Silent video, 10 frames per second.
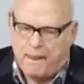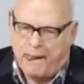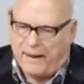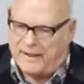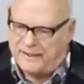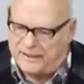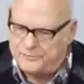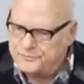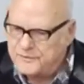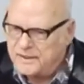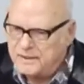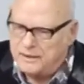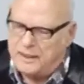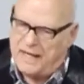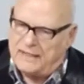I um,
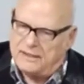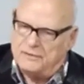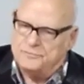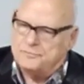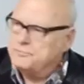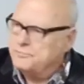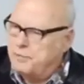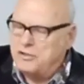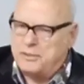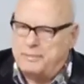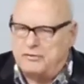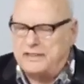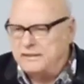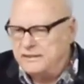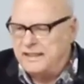I had a bought a
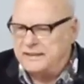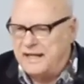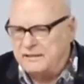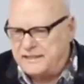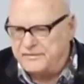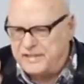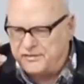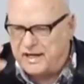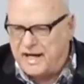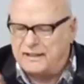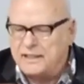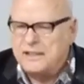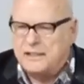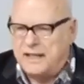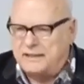building and I give give it a high
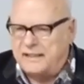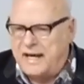in